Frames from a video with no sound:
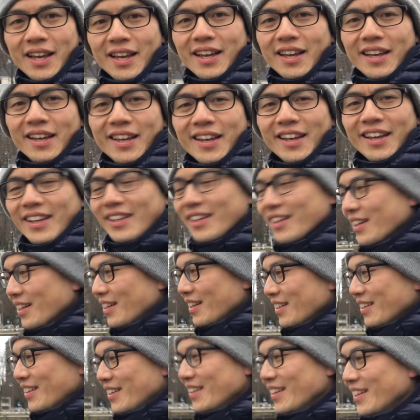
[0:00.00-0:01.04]
And
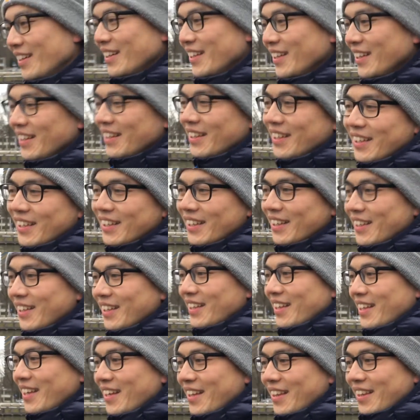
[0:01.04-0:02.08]

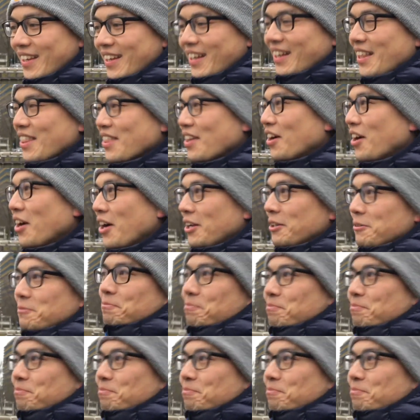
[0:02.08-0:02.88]
then I thought,